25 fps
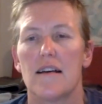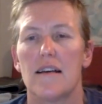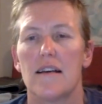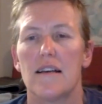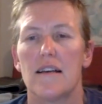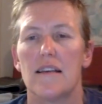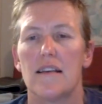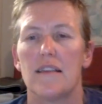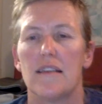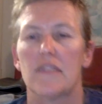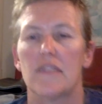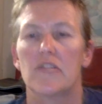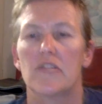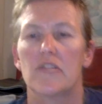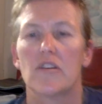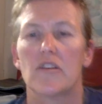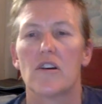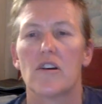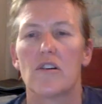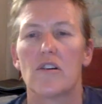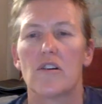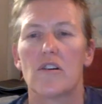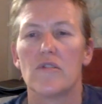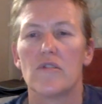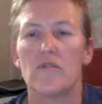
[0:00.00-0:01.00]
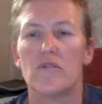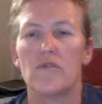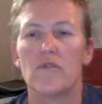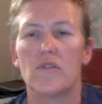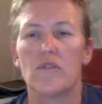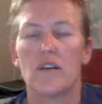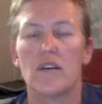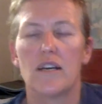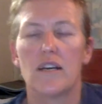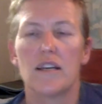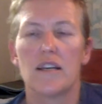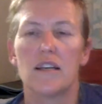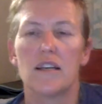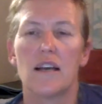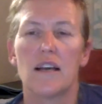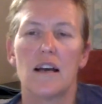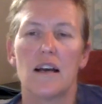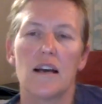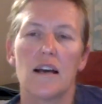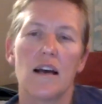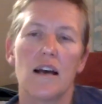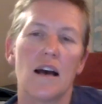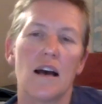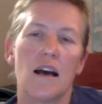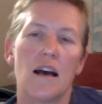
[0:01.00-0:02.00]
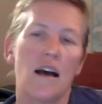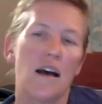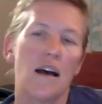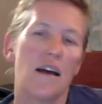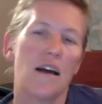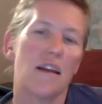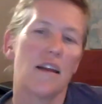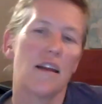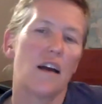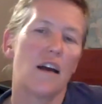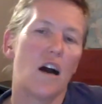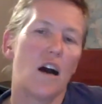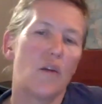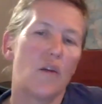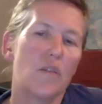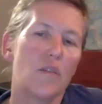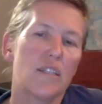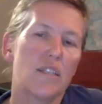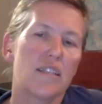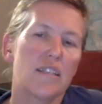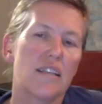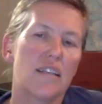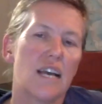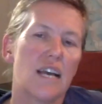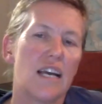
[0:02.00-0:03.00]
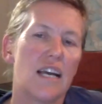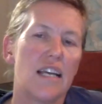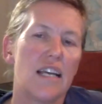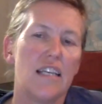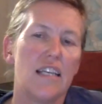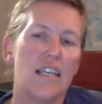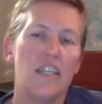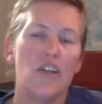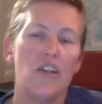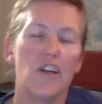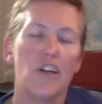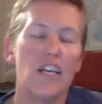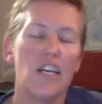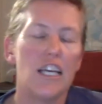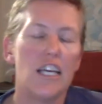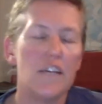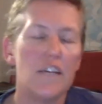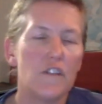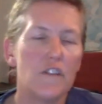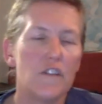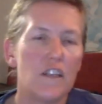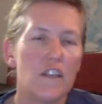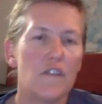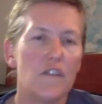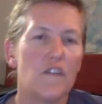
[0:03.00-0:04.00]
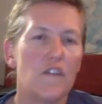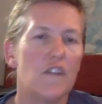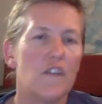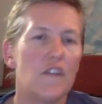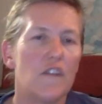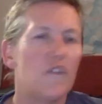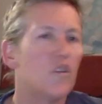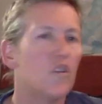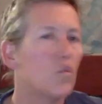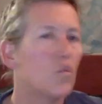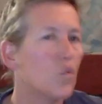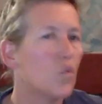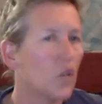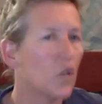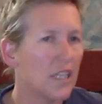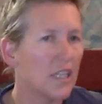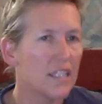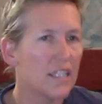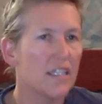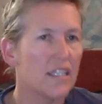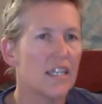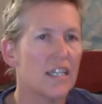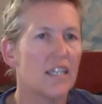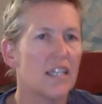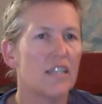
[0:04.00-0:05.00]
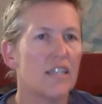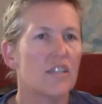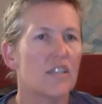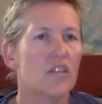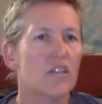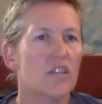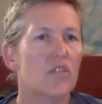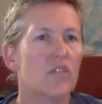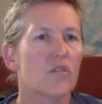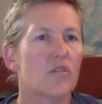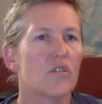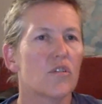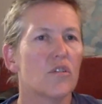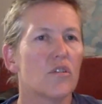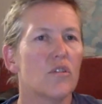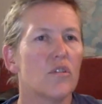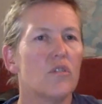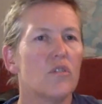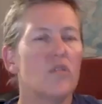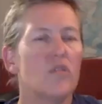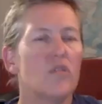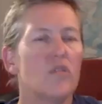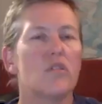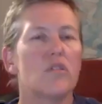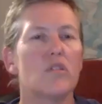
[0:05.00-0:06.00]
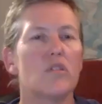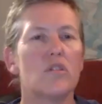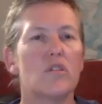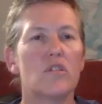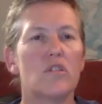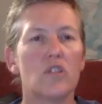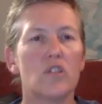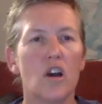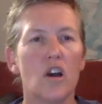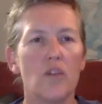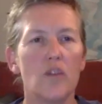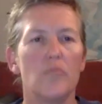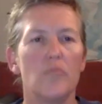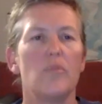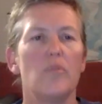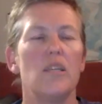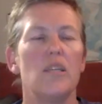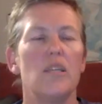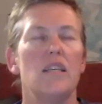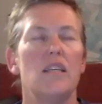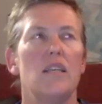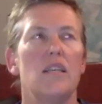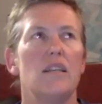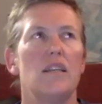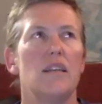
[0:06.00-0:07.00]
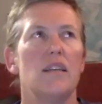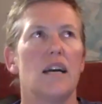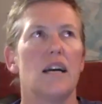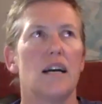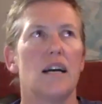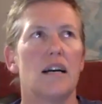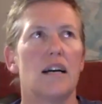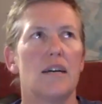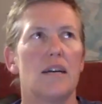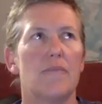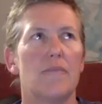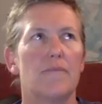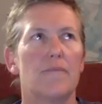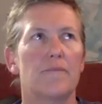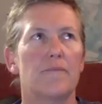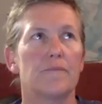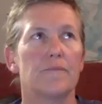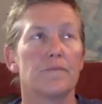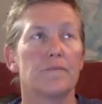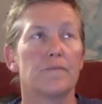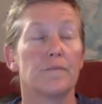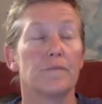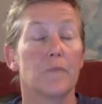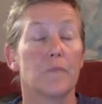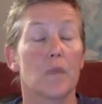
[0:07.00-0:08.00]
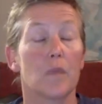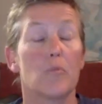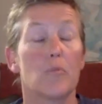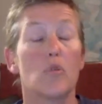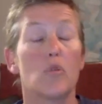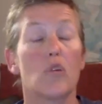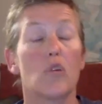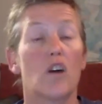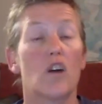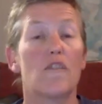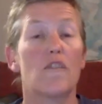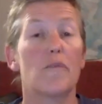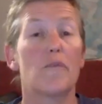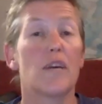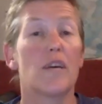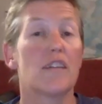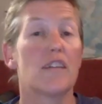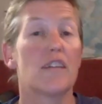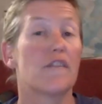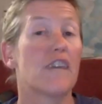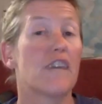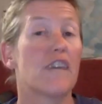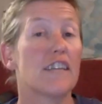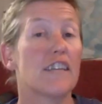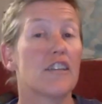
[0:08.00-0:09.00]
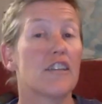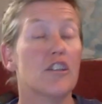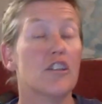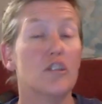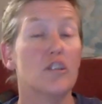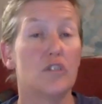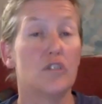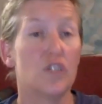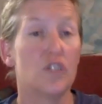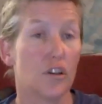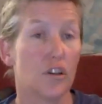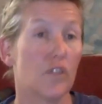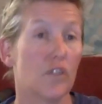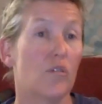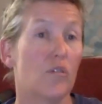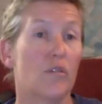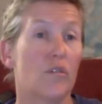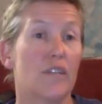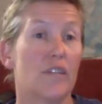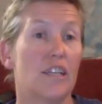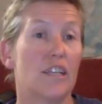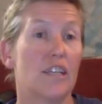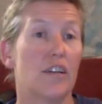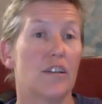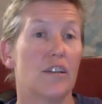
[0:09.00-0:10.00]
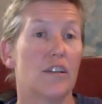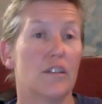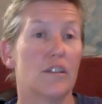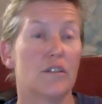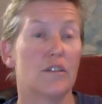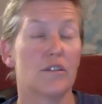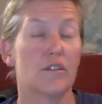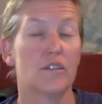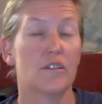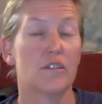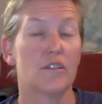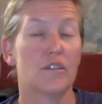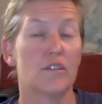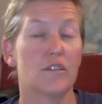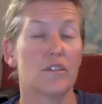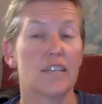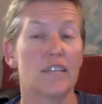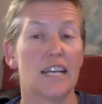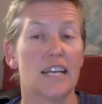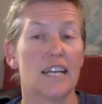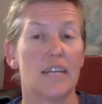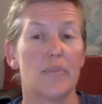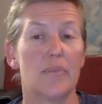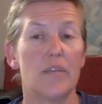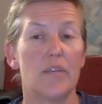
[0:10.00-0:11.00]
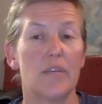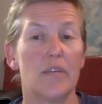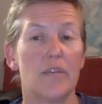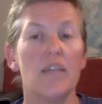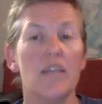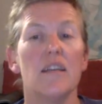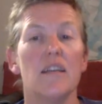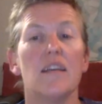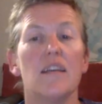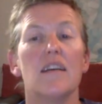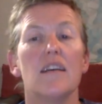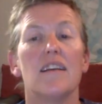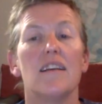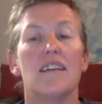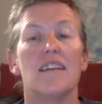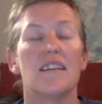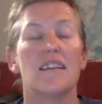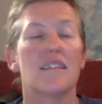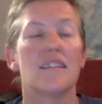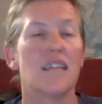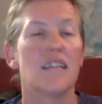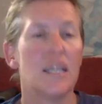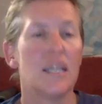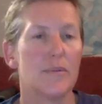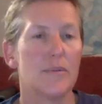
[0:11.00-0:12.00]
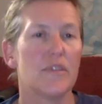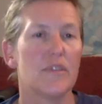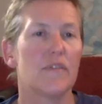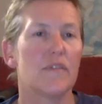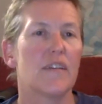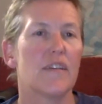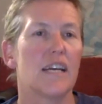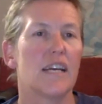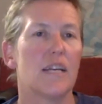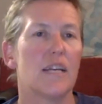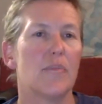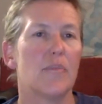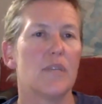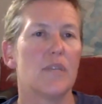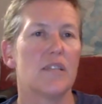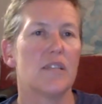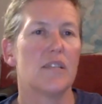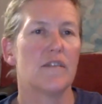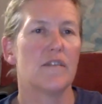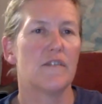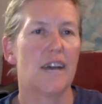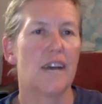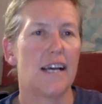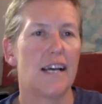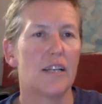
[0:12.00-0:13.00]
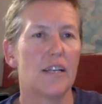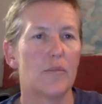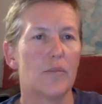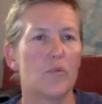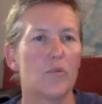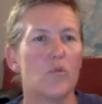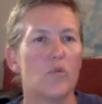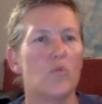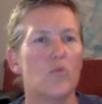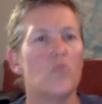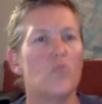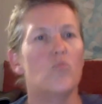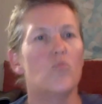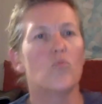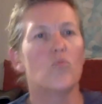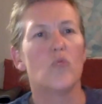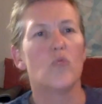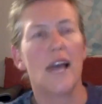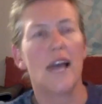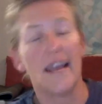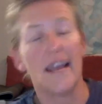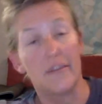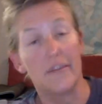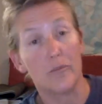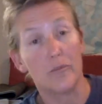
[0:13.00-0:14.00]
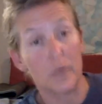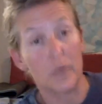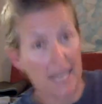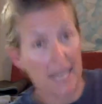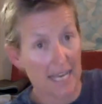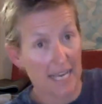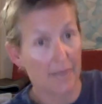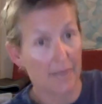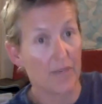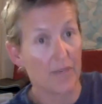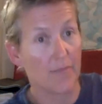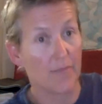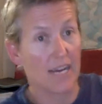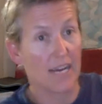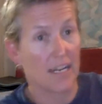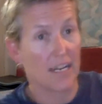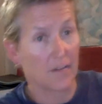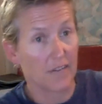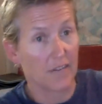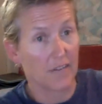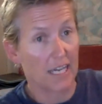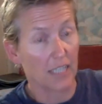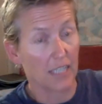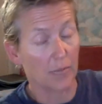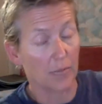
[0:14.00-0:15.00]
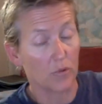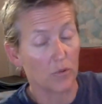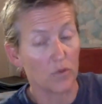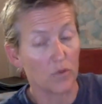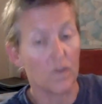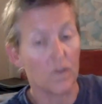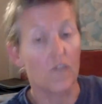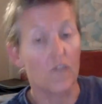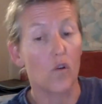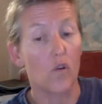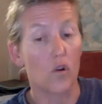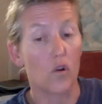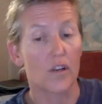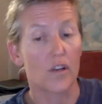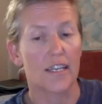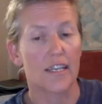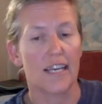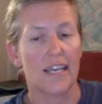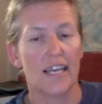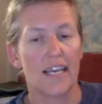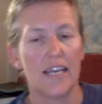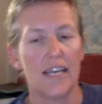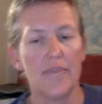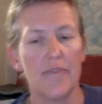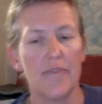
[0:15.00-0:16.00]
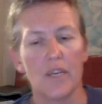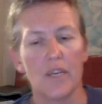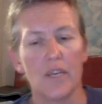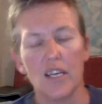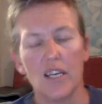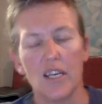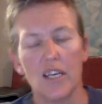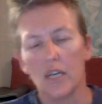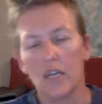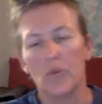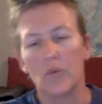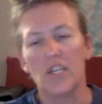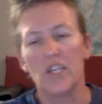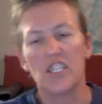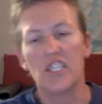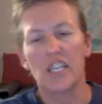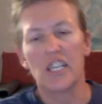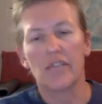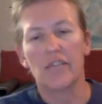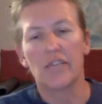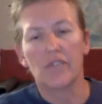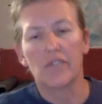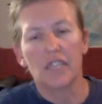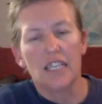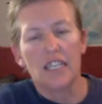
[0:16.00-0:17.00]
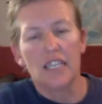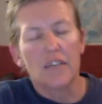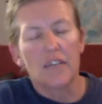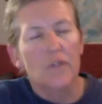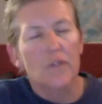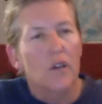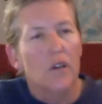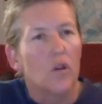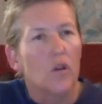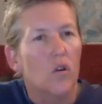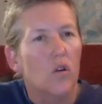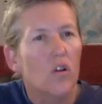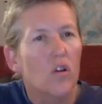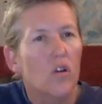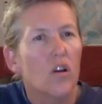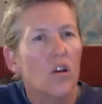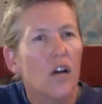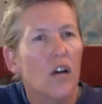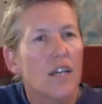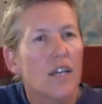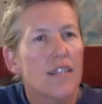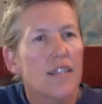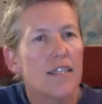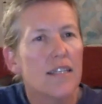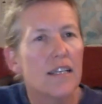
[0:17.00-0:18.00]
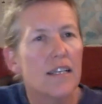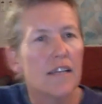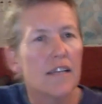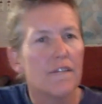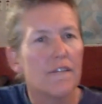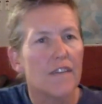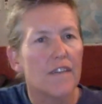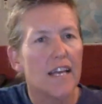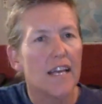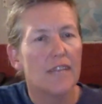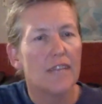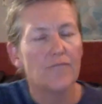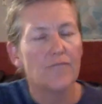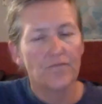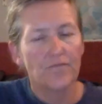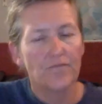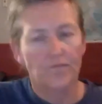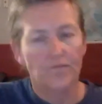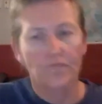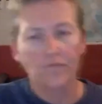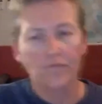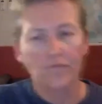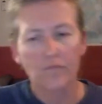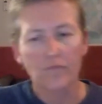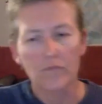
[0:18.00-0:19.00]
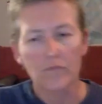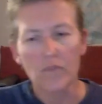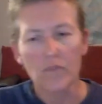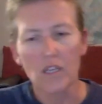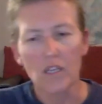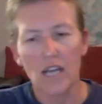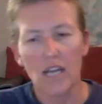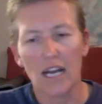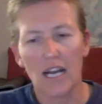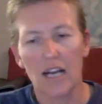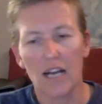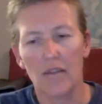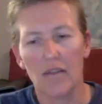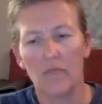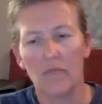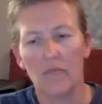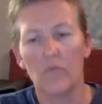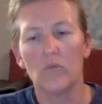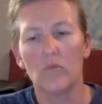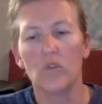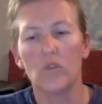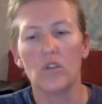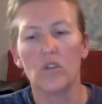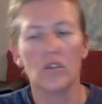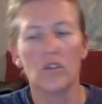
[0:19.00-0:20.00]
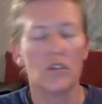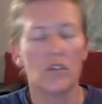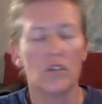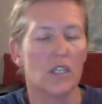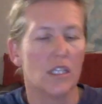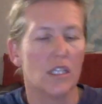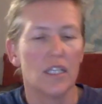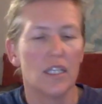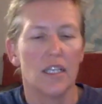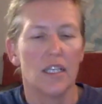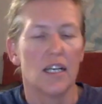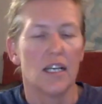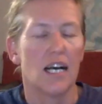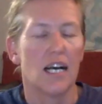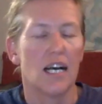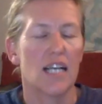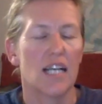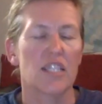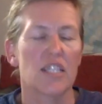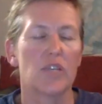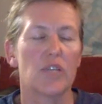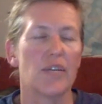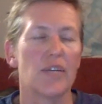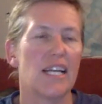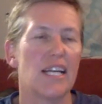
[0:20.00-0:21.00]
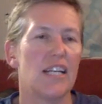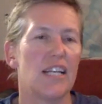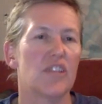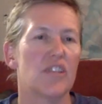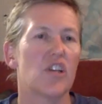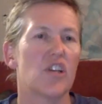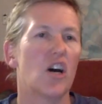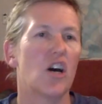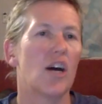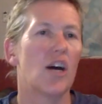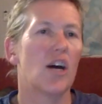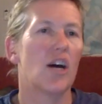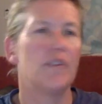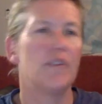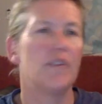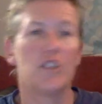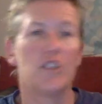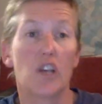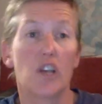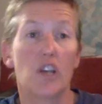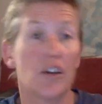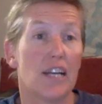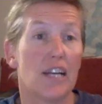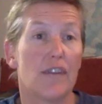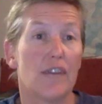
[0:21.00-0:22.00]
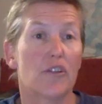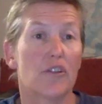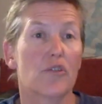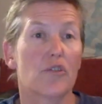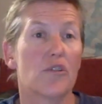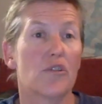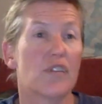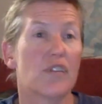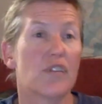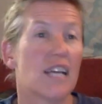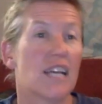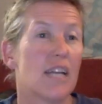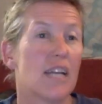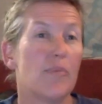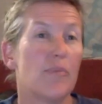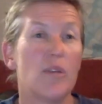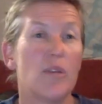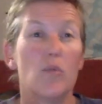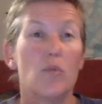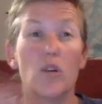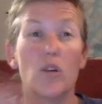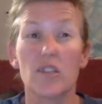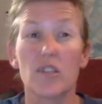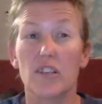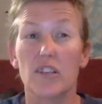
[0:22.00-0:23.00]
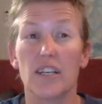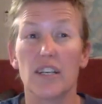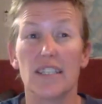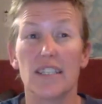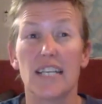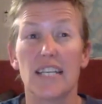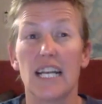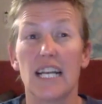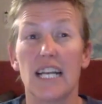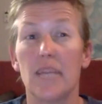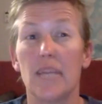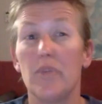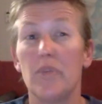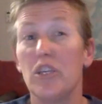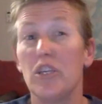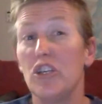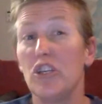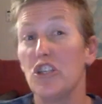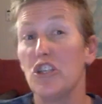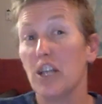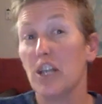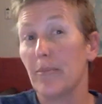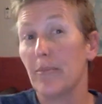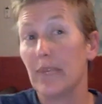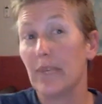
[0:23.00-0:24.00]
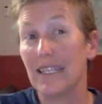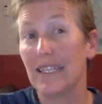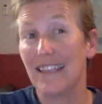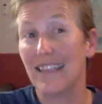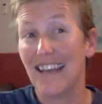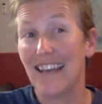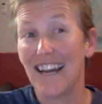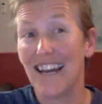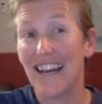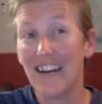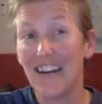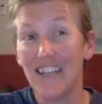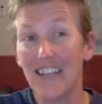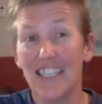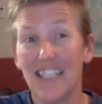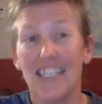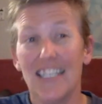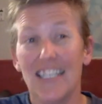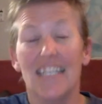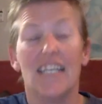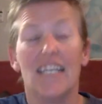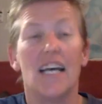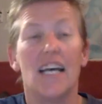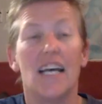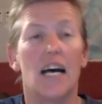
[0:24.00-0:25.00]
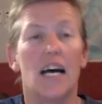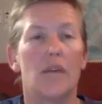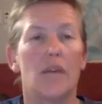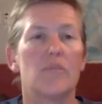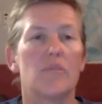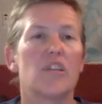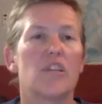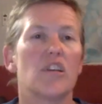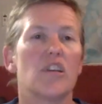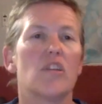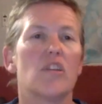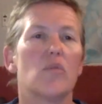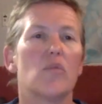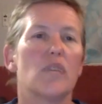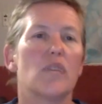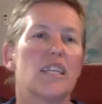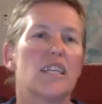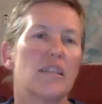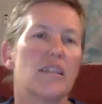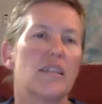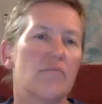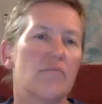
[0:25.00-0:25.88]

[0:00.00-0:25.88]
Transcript: So I would say, even if you're wanting to get into crew, don't be put off by the fact that you don't already own a crew canopy. There's heaps of canopies available and can be made available for a camp. We generally, if we're organising an event, we'll ask you ahead of time, if you don't have a crew canopy, what size canopy are you jumping now, so that we can